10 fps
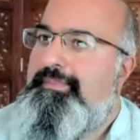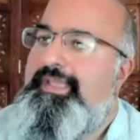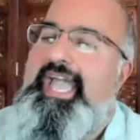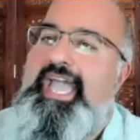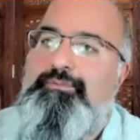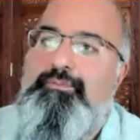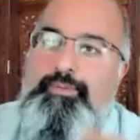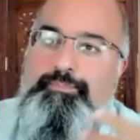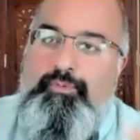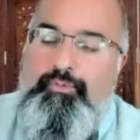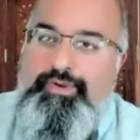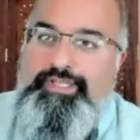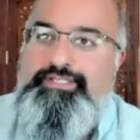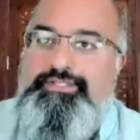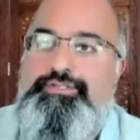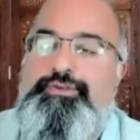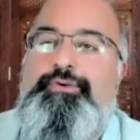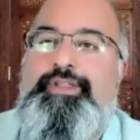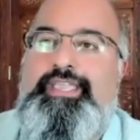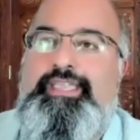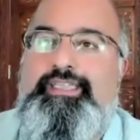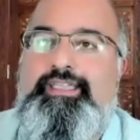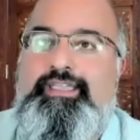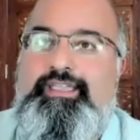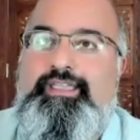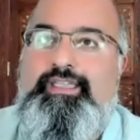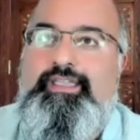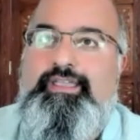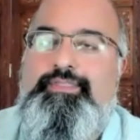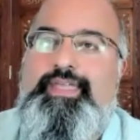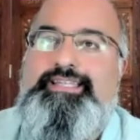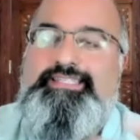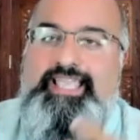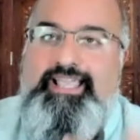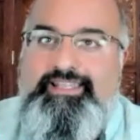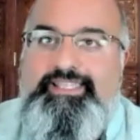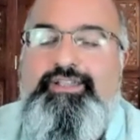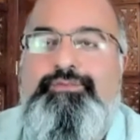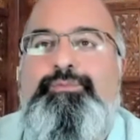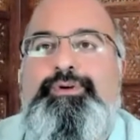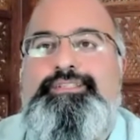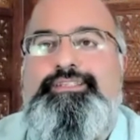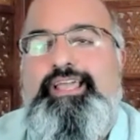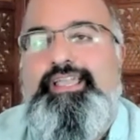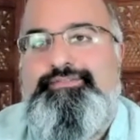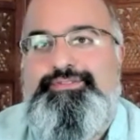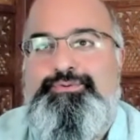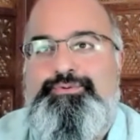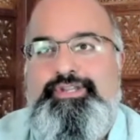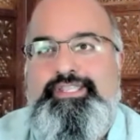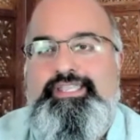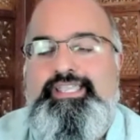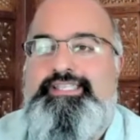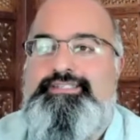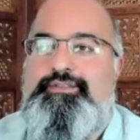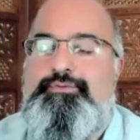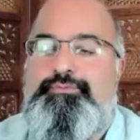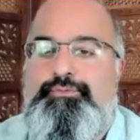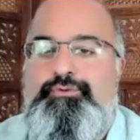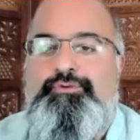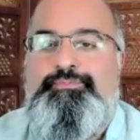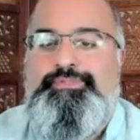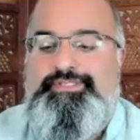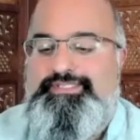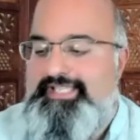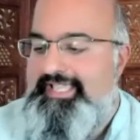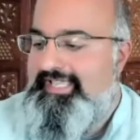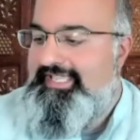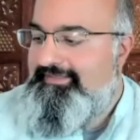At what point during that telling of one's life story is there room to say,